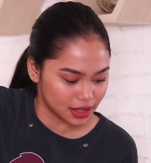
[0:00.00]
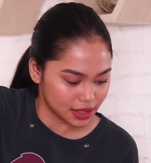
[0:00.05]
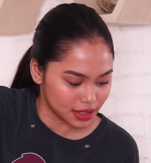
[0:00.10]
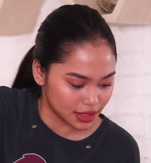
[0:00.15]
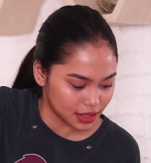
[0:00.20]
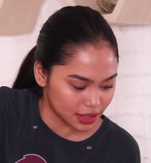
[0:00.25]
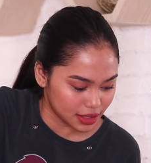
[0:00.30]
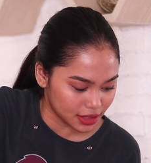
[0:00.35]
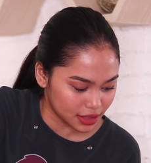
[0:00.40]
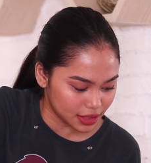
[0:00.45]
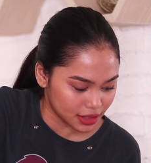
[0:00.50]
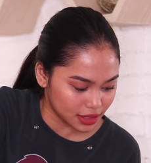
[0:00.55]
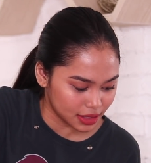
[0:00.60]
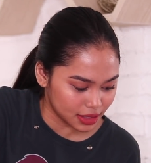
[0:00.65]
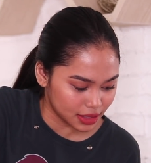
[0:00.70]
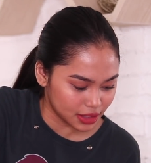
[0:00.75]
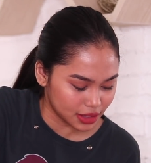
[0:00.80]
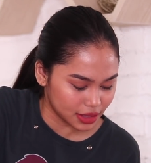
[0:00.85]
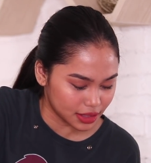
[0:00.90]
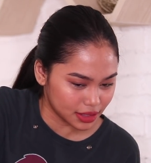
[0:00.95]

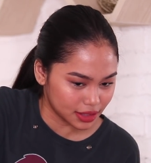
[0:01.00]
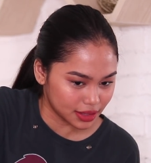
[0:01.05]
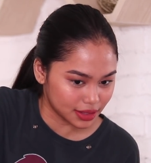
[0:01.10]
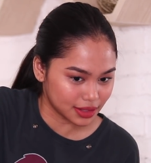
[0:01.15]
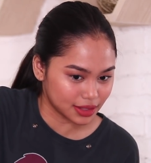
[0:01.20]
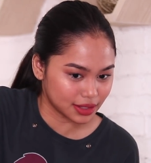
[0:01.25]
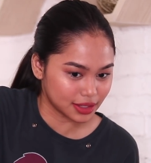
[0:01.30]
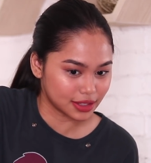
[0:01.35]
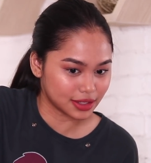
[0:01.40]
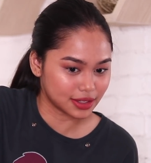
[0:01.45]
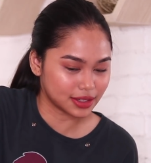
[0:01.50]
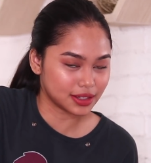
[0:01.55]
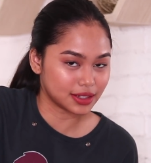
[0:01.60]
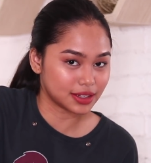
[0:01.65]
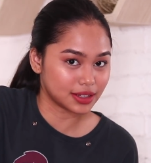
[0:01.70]
(silence)